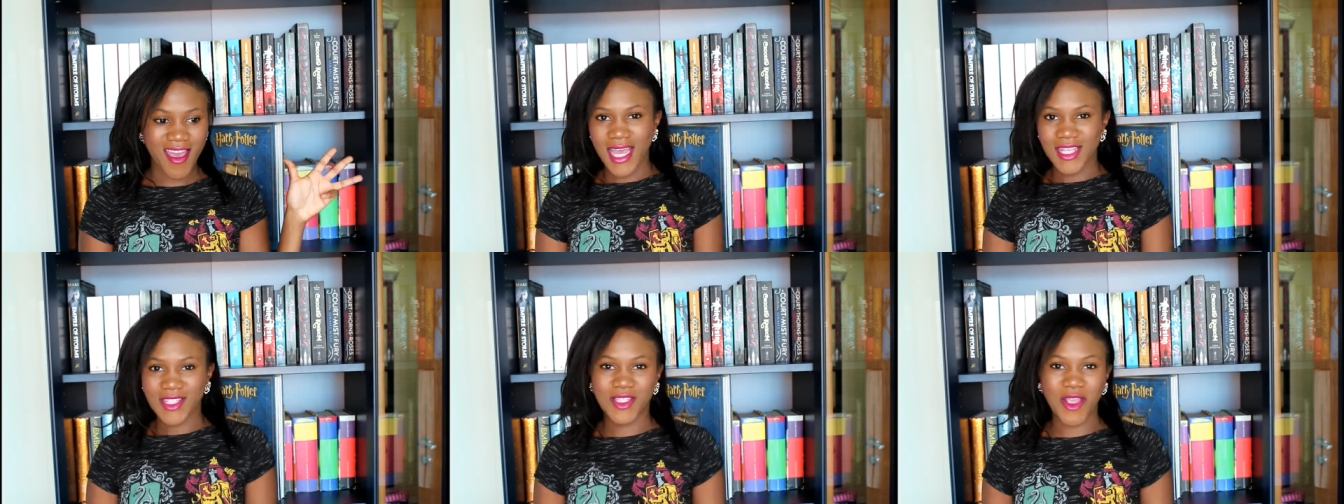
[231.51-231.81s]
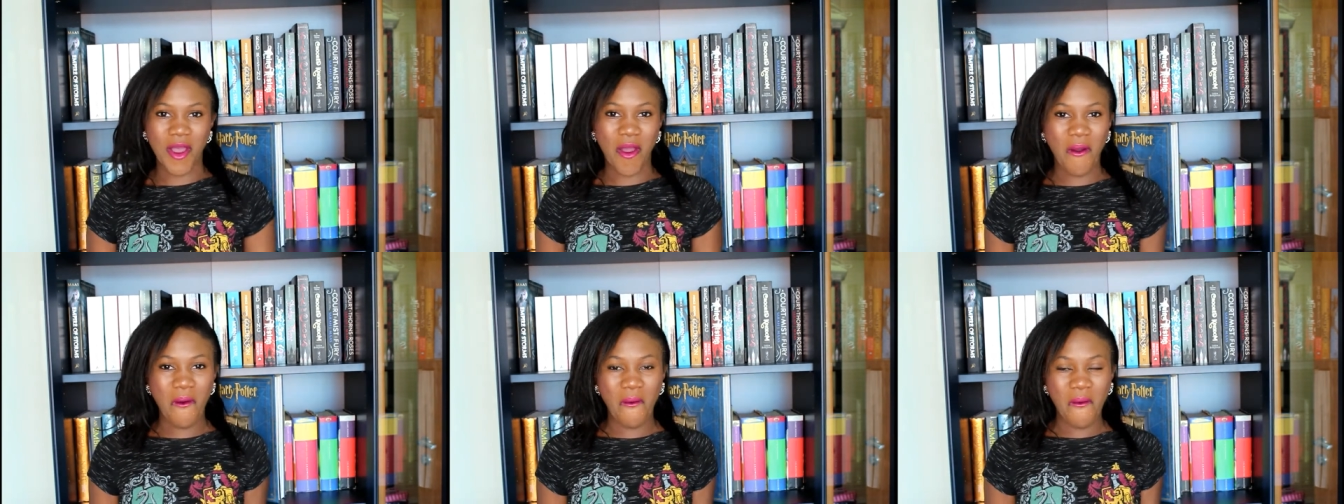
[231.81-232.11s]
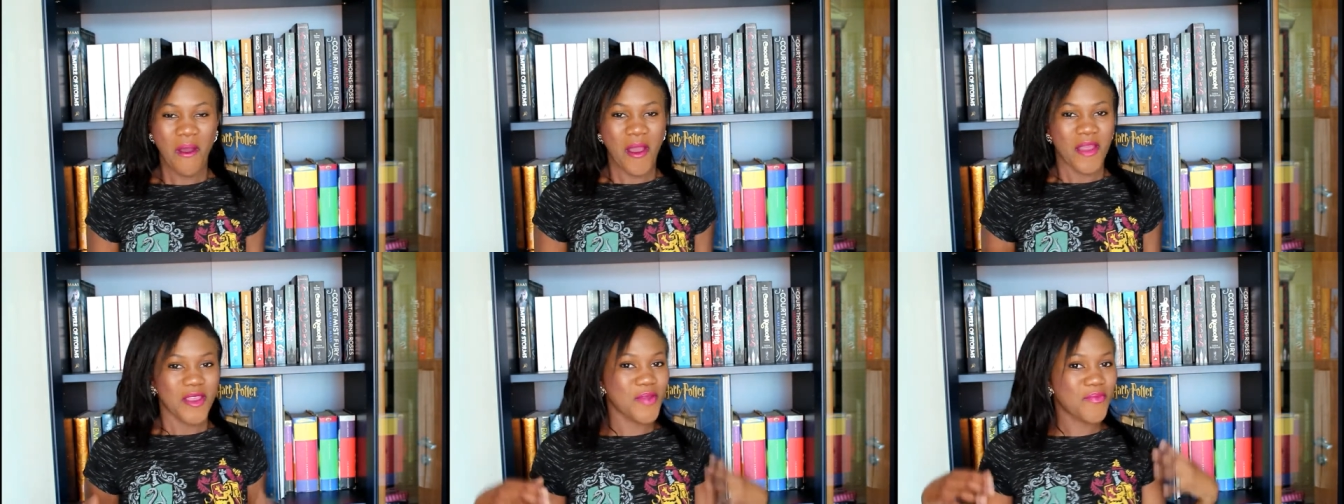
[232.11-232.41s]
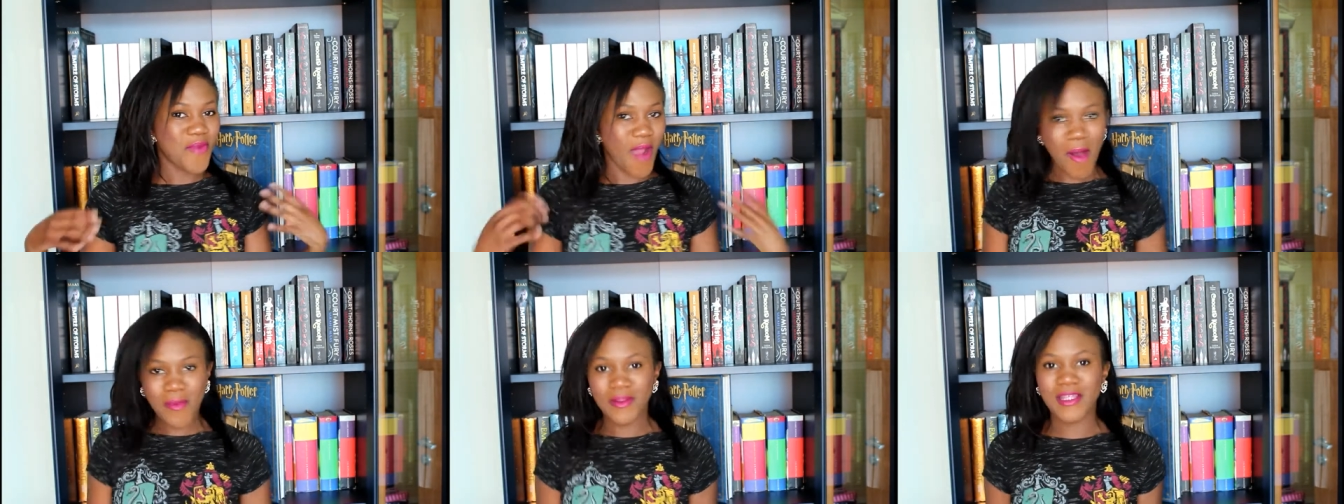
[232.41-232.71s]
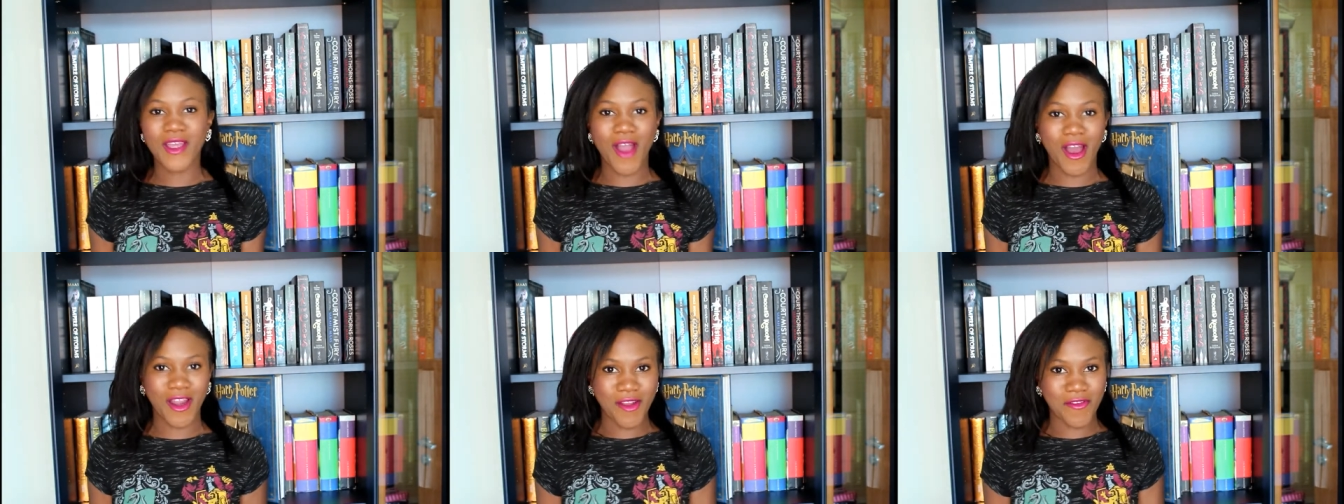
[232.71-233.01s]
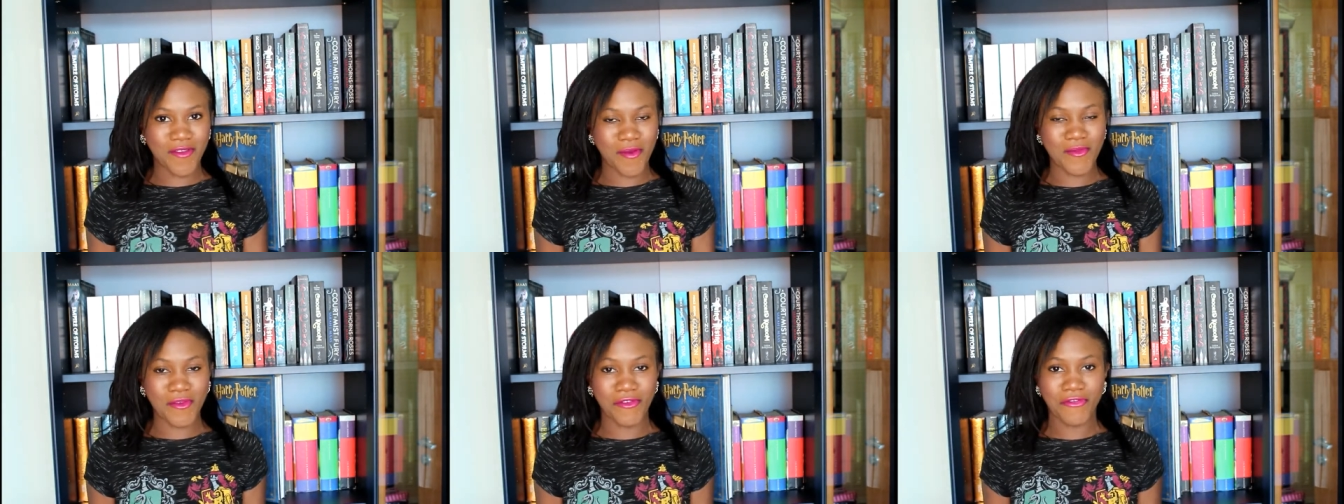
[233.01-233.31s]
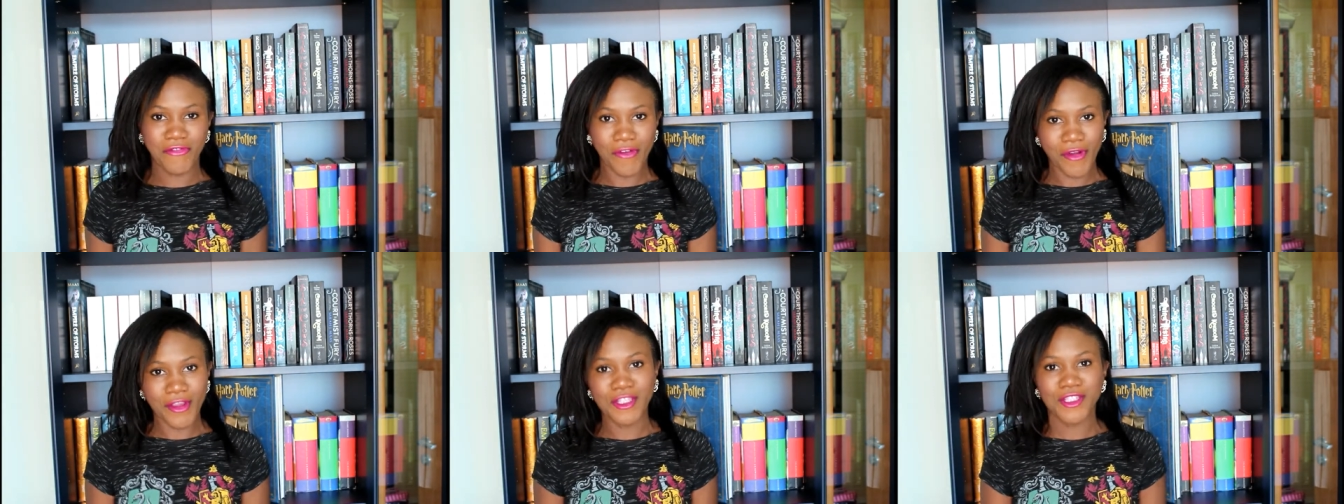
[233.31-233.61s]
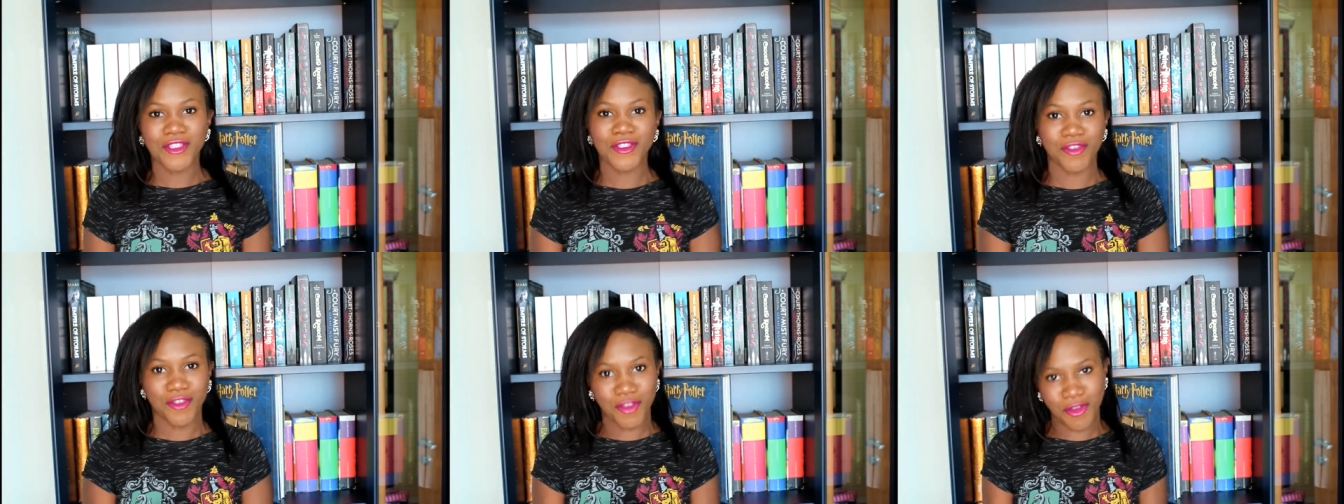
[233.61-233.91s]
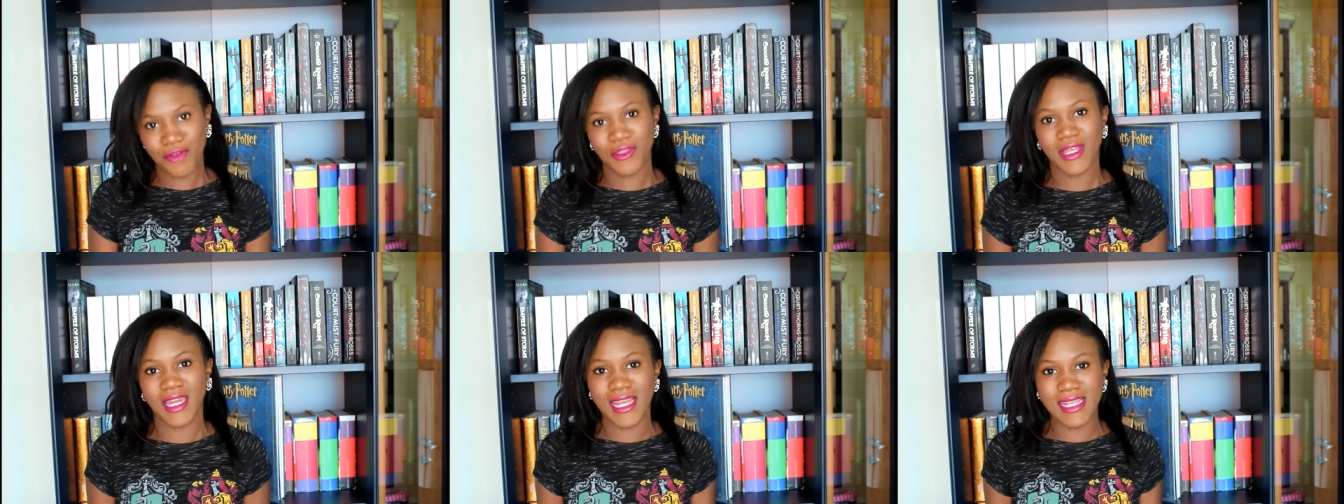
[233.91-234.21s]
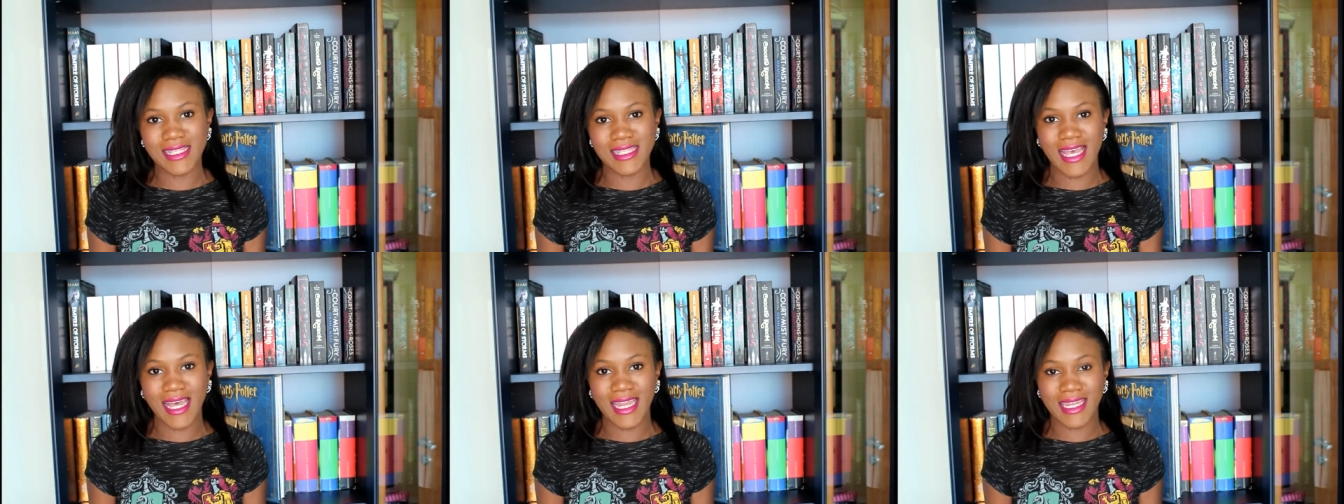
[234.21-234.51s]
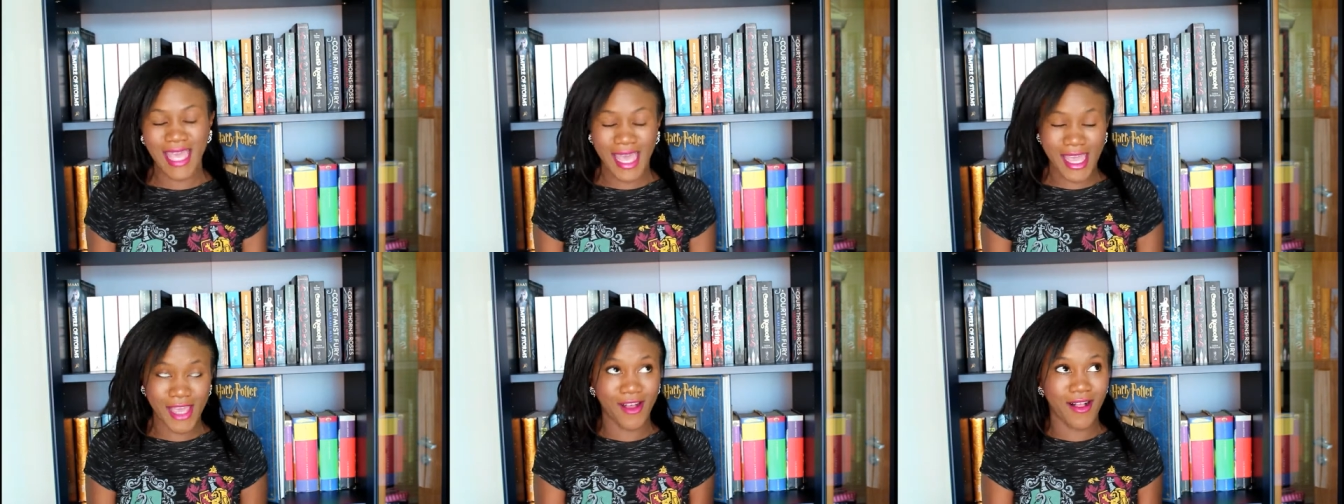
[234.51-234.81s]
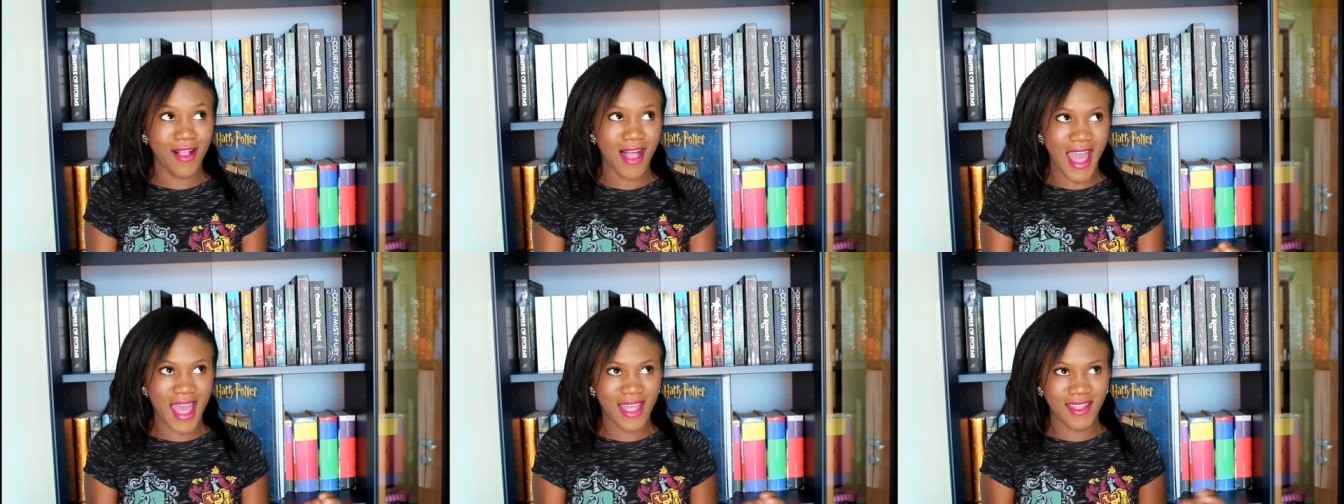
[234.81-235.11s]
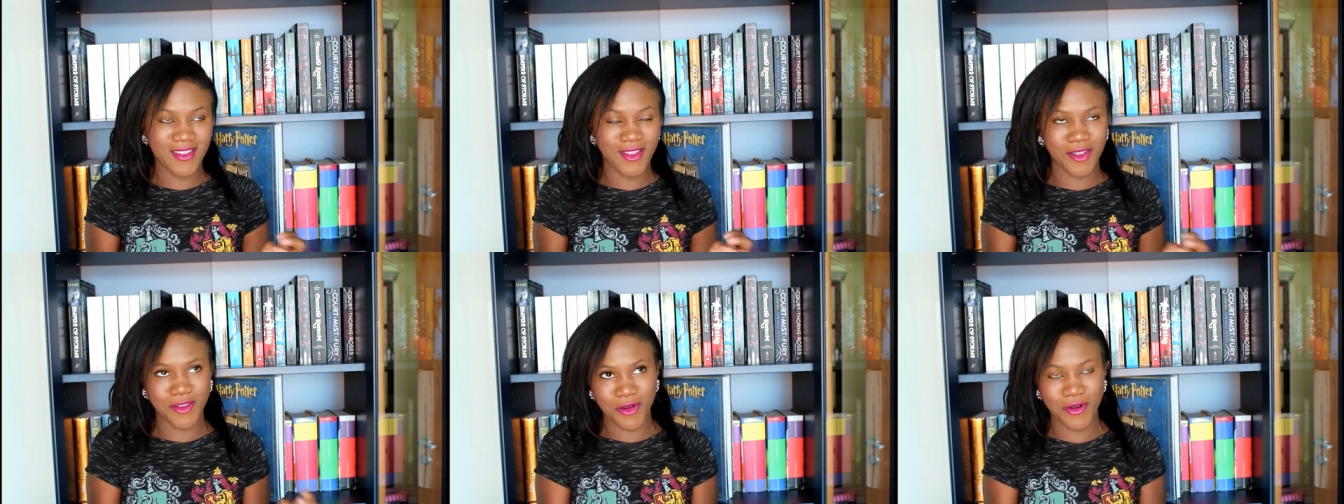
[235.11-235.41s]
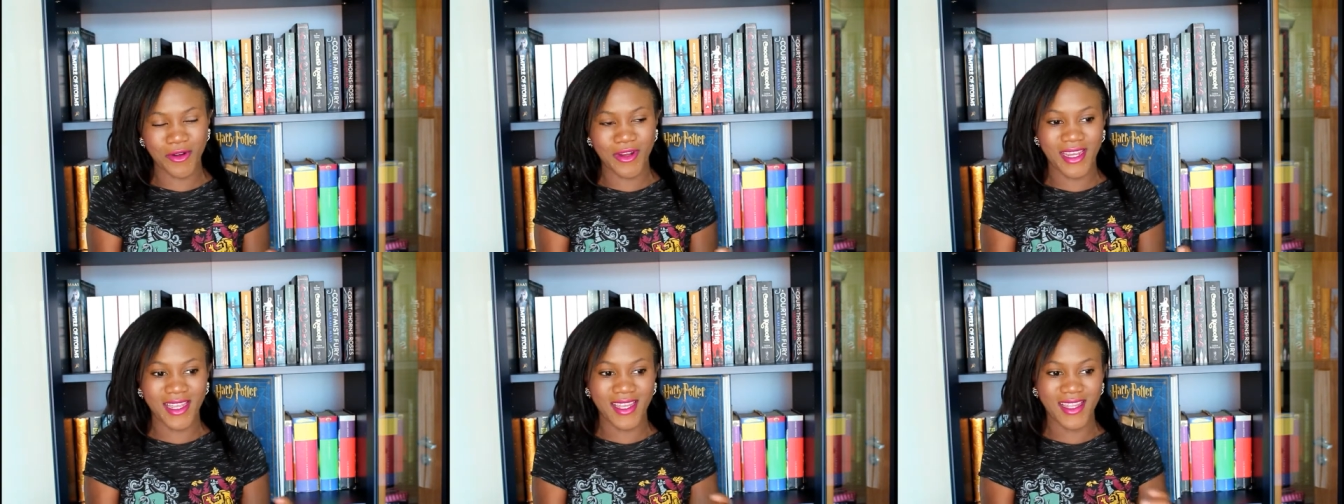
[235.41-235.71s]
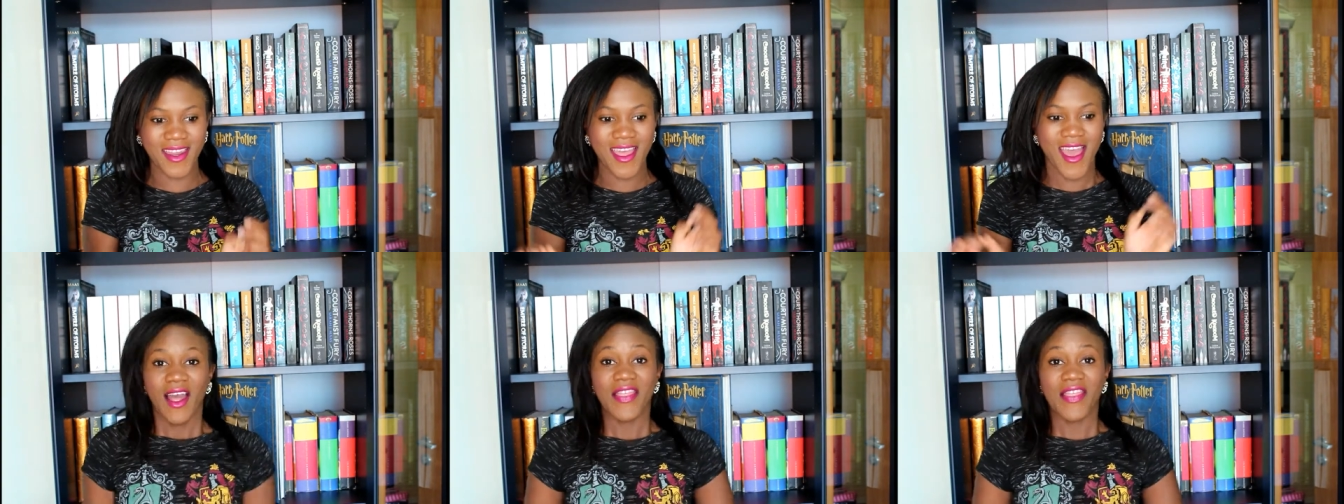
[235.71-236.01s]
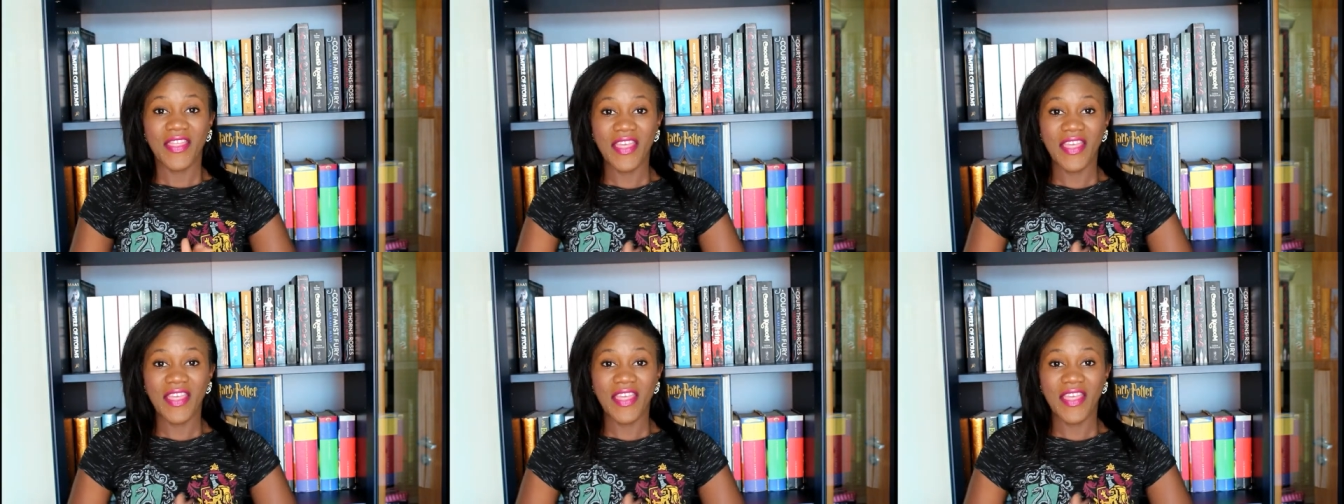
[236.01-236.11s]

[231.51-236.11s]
So you probably got it from the first two that I said, Chaol and Dorian.